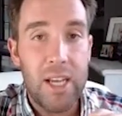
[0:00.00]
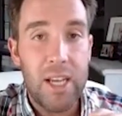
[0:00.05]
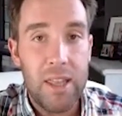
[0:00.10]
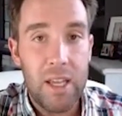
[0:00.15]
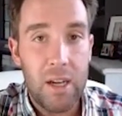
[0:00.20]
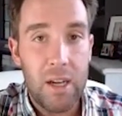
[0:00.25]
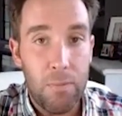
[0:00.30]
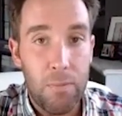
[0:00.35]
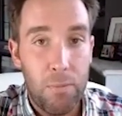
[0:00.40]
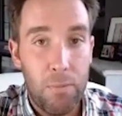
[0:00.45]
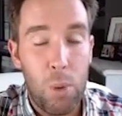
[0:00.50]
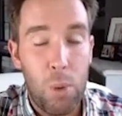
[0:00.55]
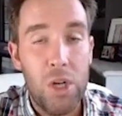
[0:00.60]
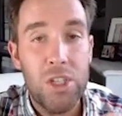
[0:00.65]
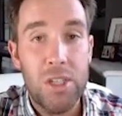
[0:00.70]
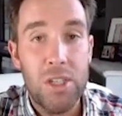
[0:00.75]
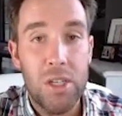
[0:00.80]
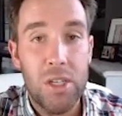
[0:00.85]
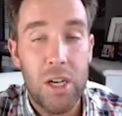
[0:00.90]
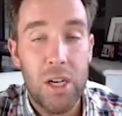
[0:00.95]
And then
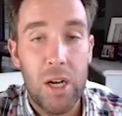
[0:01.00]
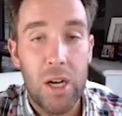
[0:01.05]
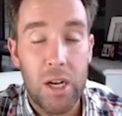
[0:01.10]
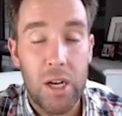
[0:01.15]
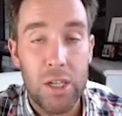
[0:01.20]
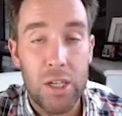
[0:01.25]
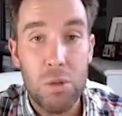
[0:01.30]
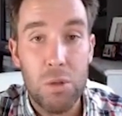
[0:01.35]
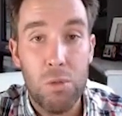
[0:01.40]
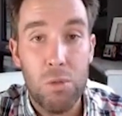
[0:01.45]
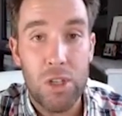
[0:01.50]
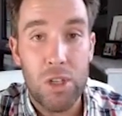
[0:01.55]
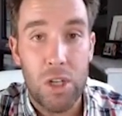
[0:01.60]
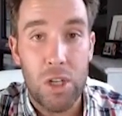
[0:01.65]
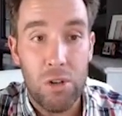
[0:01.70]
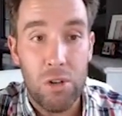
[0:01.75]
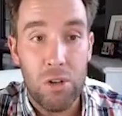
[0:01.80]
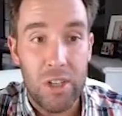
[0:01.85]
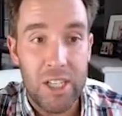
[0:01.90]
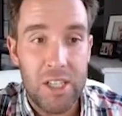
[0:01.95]
once the customer's on
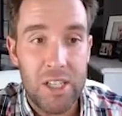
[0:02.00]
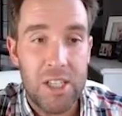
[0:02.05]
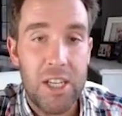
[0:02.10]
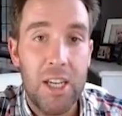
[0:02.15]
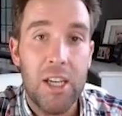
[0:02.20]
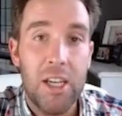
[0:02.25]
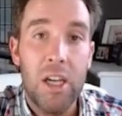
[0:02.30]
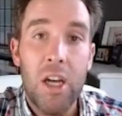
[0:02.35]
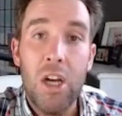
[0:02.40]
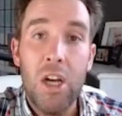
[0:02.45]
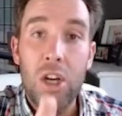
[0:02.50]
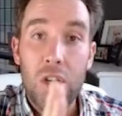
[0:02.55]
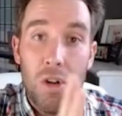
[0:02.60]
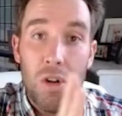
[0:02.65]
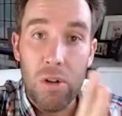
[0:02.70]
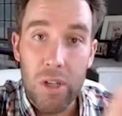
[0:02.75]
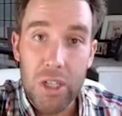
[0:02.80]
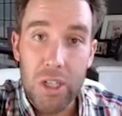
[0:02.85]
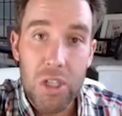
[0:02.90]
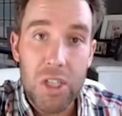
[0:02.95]
your listing
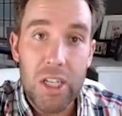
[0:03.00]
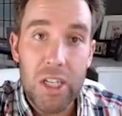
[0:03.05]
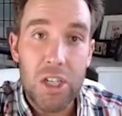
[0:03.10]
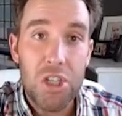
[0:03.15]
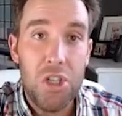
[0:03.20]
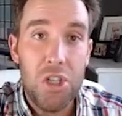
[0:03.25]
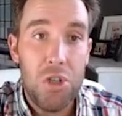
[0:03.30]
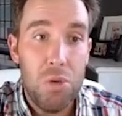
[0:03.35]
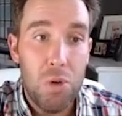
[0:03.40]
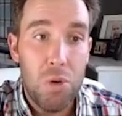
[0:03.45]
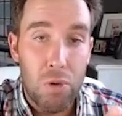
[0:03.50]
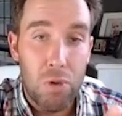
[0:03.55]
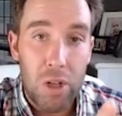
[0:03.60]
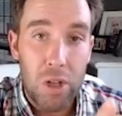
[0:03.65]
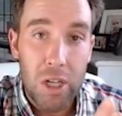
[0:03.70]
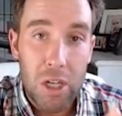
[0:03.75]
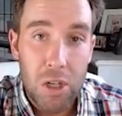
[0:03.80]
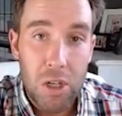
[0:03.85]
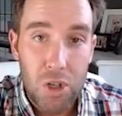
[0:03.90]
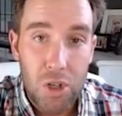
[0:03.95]
should do a
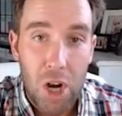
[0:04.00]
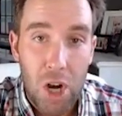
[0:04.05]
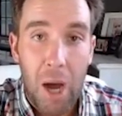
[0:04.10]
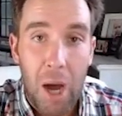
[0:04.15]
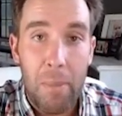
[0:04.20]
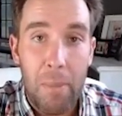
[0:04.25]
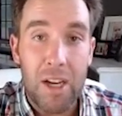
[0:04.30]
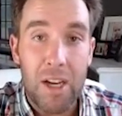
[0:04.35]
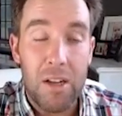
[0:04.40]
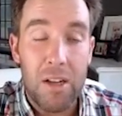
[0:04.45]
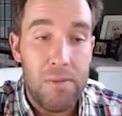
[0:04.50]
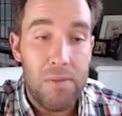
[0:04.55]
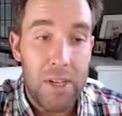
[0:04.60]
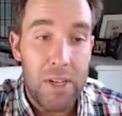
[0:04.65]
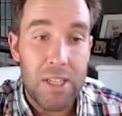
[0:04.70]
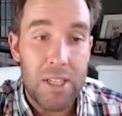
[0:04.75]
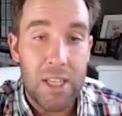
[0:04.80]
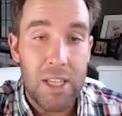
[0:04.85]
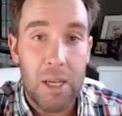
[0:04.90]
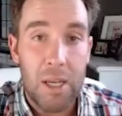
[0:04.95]
really good job at
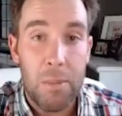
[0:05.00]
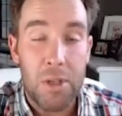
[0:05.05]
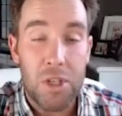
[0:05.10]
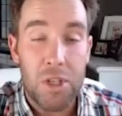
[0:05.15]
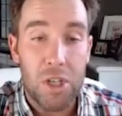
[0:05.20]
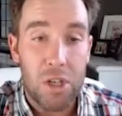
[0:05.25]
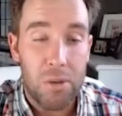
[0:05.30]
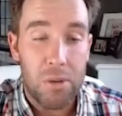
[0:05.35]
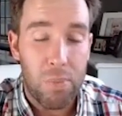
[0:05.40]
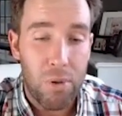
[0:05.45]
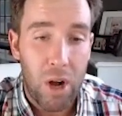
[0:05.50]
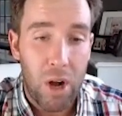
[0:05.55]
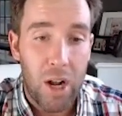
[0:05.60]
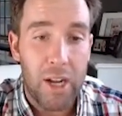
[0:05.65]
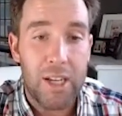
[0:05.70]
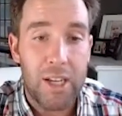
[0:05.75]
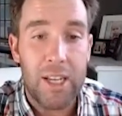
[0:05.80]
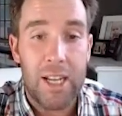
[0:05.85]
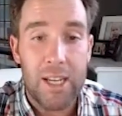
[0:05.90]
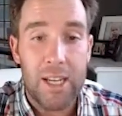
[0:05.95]
convincing them it's a good
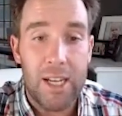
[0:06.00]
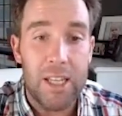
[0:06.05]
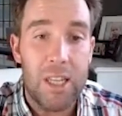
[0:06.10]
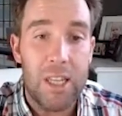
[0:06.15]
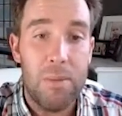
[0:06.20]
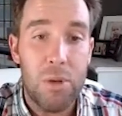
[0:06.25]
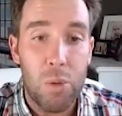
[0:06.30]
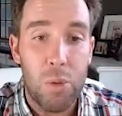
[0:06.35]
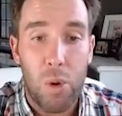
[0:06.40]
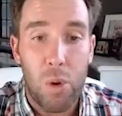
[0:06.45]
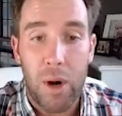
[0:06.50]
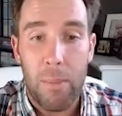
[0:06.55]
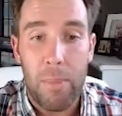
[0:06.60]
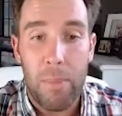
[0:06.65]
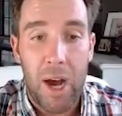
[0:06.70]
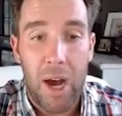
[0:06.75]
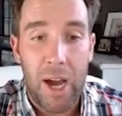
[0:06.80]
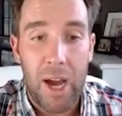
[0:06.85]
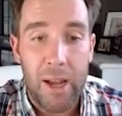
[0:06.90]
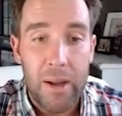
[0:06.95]
product and get them to want to
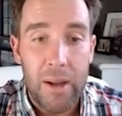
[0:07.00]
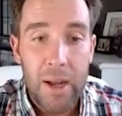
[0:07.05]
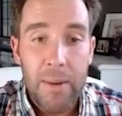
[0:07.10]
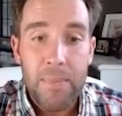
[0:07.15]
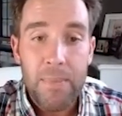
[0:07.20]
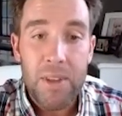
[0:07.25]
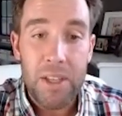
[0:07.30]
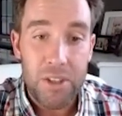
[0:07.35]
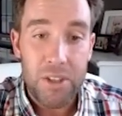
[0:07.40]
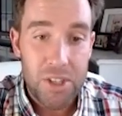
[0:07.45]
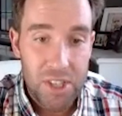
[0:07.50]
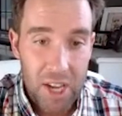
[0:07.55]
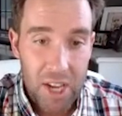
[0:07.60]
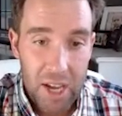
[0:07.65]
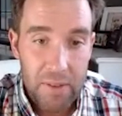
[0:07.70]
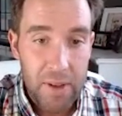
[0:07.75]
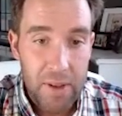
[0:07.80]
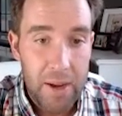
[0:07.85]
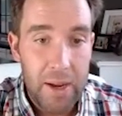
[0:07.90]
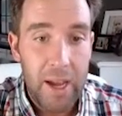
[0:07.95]
buy and
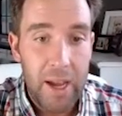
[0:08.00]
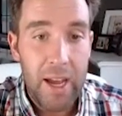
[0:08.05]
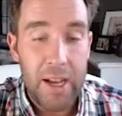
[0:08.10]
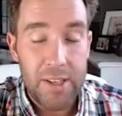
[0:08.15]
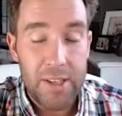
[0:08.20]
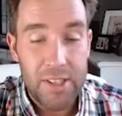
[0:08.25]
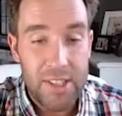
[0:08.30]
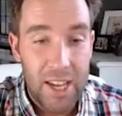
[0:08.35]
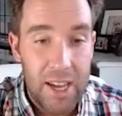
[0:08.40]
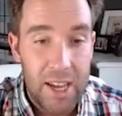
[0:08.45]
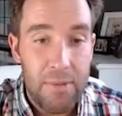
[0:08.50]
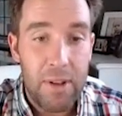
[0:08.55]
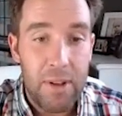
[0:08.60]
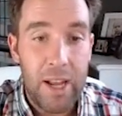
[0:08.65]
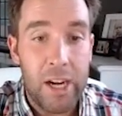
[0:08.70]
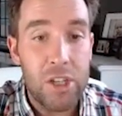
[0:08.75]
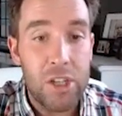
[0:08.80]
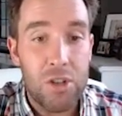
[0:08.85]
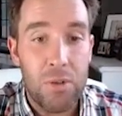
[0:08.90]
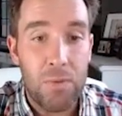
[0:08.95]
save an
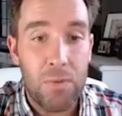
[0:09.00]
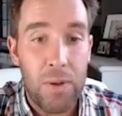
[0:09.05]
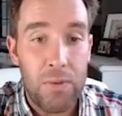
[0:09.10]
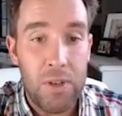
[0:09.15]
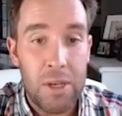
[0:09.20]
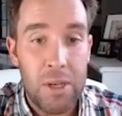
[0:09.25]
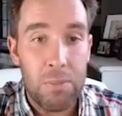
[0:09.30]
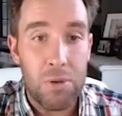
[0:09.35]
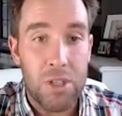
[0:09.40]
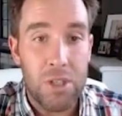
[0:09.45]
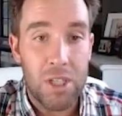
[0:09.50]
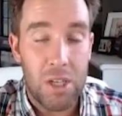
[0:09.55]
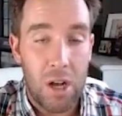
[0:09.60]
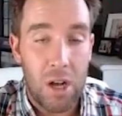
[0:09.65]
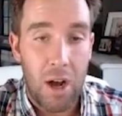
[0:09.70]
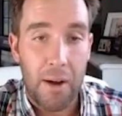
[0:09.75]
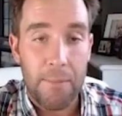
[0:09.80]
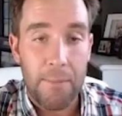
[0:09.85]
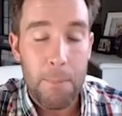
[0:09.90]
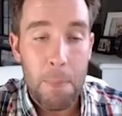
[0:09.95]
extra 15%
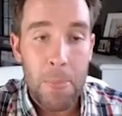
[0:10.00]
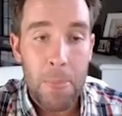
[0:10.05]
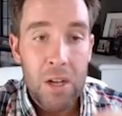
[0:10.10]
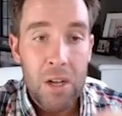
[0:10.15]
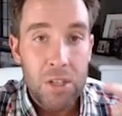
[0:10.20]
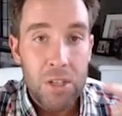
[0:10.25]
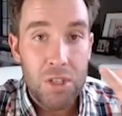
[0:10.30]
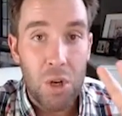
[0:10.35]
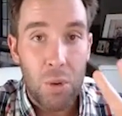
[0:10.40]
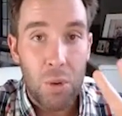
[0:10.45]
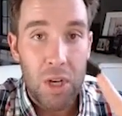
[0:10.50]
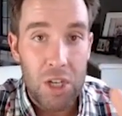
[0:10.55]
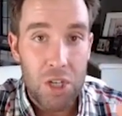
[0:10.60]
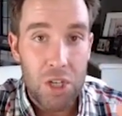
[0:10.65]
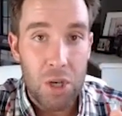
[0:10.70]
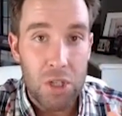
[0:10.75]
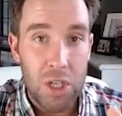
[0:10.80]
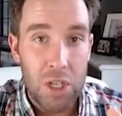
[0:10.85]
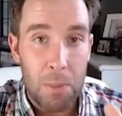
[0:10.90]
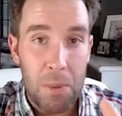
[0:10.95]
off. So it
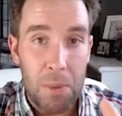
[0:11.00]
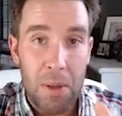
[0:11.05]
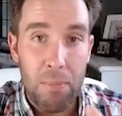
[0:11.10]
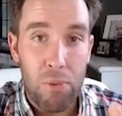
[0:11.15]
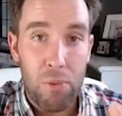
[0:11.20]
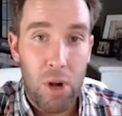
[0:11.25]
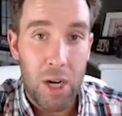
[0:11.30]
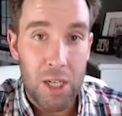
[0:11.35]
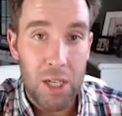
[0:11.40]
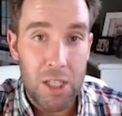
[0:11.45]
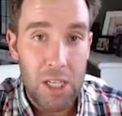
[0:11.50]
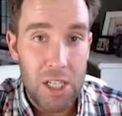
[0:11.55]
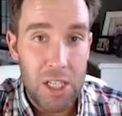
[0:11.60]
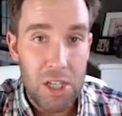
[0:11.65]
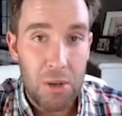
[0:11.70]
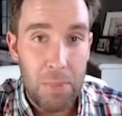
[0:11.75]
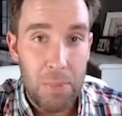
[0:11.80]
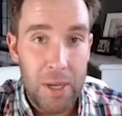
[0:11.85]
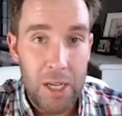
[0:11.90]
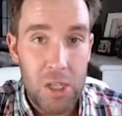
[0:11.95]
shows up in the product
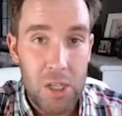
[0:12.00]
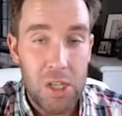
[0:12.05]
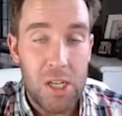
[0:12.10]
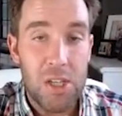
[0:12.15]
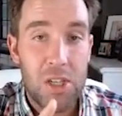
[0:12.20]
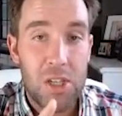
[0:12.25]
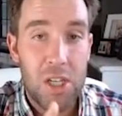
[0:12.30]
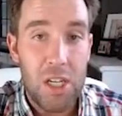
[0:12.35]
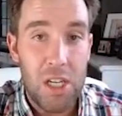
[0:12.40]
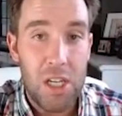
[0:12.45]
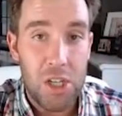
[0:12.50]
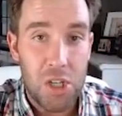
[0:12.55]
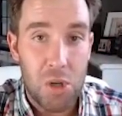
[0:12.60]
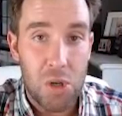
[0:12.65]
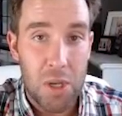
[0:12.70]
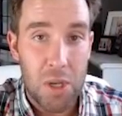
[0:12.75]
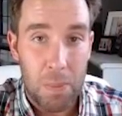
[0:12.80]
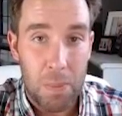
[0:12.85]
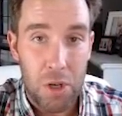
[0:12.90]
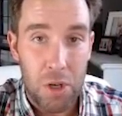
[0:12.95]
detail pages. It
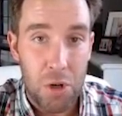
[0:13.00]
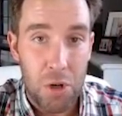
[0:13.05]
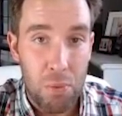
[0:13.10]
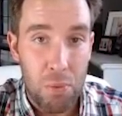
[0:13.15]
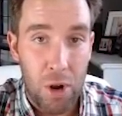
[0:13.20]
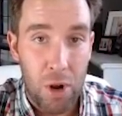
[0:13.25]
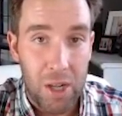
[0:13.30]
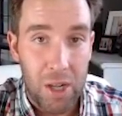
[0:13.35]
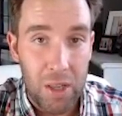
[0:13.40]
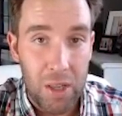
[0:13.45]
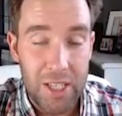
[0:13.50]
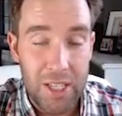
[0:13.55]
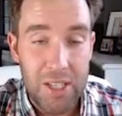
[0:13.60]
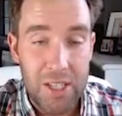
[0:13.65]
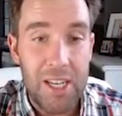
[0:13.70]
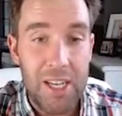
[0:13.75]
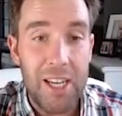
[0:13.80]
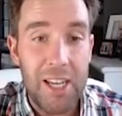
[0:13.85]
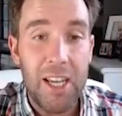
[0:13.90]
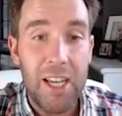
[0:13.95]
shows up on your product
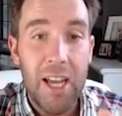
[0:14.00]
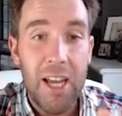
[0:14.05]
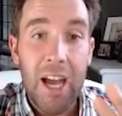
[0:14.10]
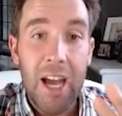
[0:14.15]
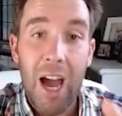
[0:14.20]
listing.